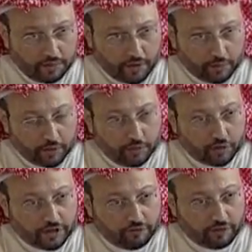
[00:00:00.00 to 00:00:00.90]
a
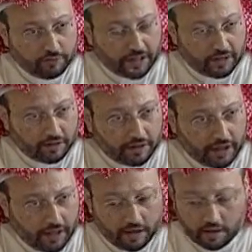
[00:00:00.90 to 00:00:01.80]
proposal from country
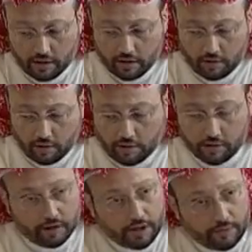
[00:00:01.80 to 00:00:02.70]
A
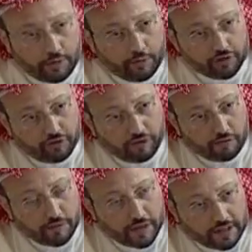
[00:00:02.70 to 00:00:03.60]
or a proposal from
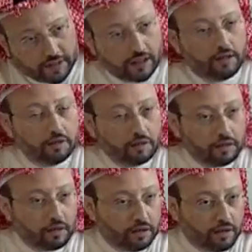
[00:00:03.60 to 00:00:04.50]
America,
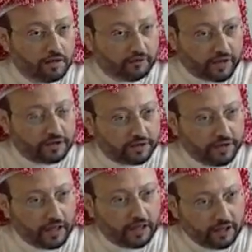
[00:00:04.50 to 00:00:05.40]
if
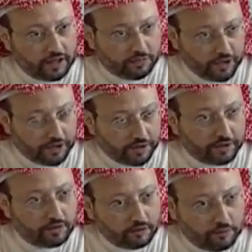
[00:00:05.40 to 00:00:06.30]
country A is better,
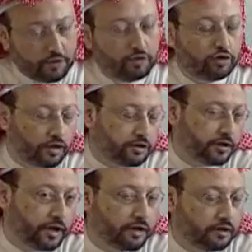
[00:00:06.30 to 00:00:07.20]
we go to
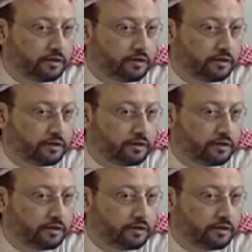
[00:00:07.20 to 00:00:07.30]
country A.